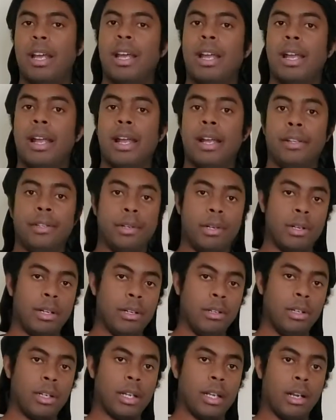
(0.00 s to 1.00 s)
And you're gonna
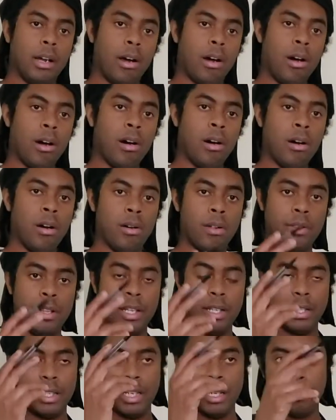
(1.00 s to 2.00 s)
look at all
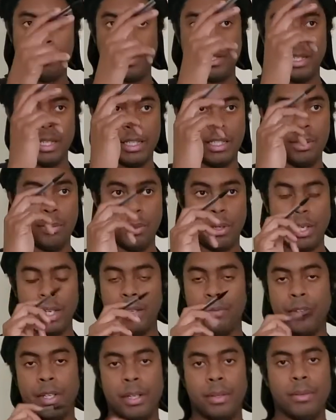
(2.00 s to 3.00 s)
the tips that you were
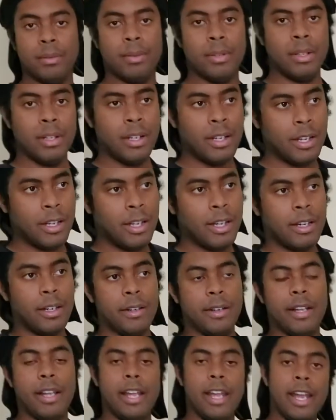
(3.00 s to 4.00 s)
given.
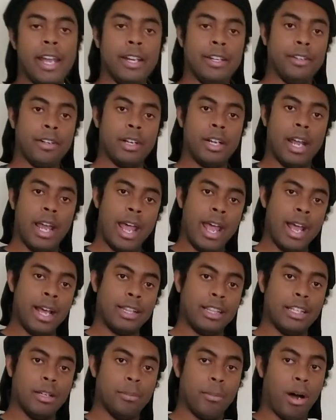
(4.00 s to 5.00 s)
And you're gonna
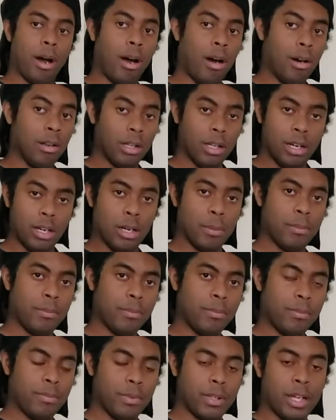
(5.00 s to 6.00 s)
add them all up,
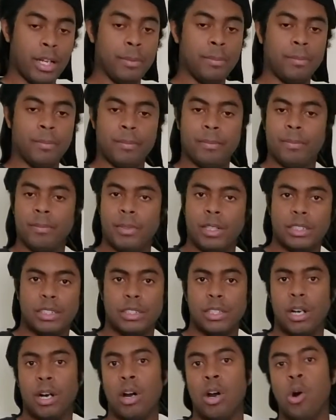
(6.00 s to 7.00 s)
okay?
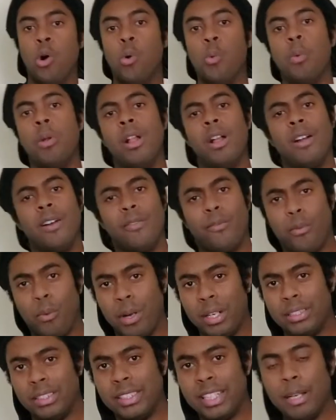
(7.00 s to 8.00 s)
So for
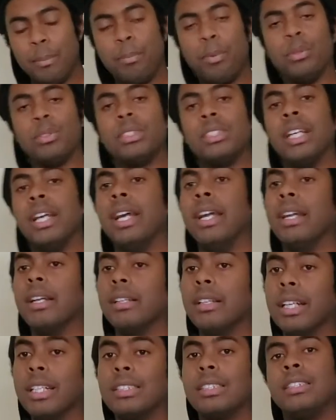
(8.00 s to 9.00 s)
example,
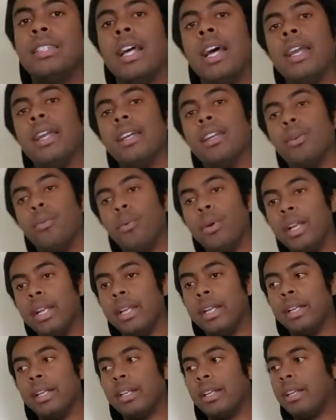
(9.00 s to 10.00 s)
let's say in a
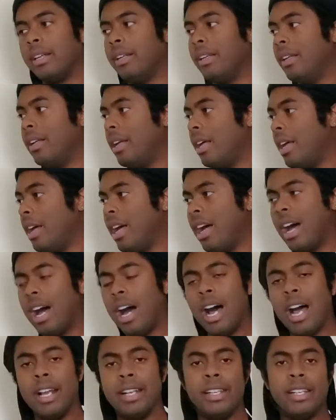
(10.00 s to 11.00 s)
week,
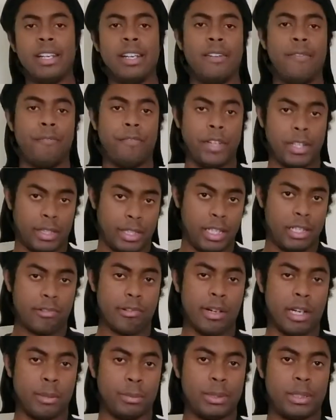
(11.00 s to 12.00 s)
I did 50
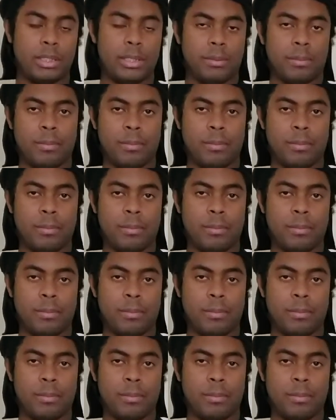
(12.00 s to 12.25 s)
trips.